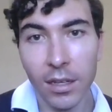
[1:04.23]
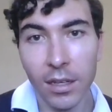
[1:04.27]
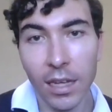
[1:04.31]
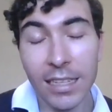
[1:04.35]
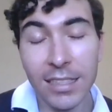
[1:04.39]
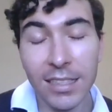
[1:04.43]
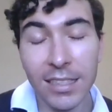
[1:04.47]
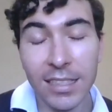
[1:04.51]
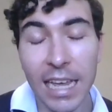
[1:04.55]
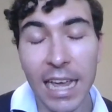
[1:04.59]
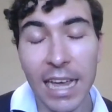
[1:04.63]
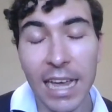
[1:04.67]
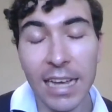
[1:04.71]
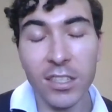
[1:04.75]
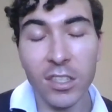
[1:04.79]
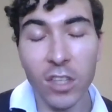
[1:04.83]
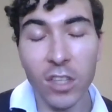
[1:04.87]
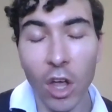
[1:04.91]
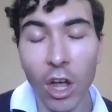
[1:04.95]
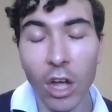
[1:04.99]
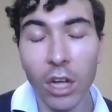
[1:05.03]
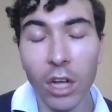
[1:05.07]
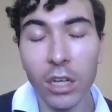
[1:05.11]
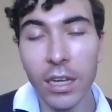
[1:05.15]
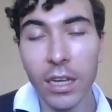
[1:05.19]
attacks
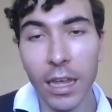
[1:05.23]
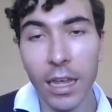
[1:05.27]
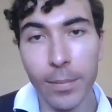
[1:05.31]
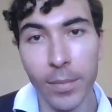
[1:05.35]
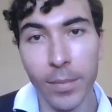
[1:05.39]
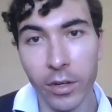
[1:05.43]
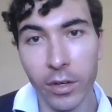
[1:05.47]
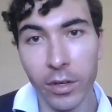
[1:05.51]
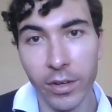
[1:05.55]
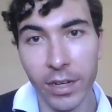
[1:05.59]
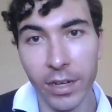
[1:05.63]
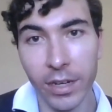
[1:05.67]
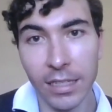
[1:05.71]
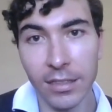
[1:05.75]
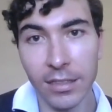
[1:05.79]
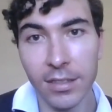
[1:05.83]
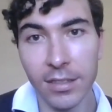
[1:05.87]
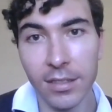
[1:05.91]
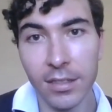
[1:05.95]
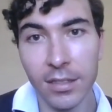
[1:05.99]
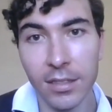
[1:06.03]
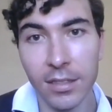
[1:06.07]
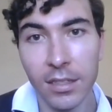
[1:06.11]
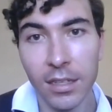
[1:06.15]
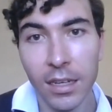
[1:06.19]
on
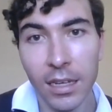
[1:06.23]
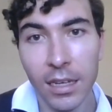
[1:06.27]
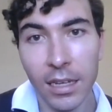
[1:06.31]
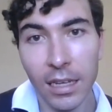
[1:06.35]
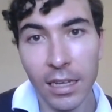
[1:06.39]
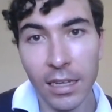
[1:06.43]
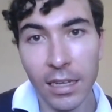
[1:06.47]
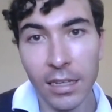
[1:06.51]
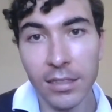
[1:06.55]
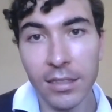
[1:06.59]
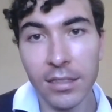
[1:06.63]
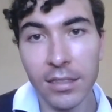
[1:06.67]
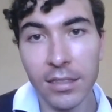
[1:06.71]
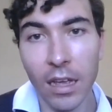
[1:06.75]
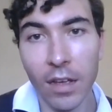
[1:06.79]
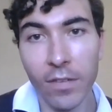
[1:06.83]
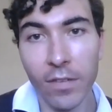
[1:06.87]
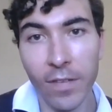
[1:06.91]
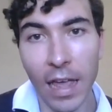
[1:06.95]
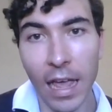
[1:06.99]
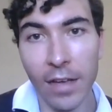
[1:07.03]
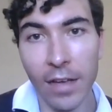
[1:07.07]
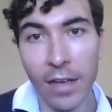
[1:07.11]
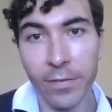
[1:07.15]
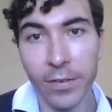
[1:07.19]
immigrants in South
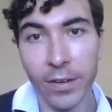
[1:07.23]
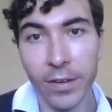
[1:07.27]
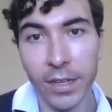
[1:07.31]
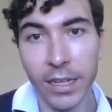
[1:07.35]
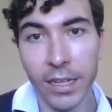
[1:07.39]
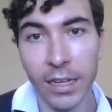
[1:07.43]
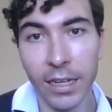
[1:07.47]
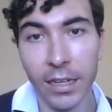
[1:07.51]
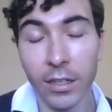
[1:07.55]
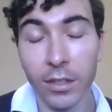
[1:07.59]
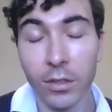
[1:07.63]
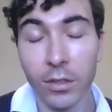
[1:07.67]
Africa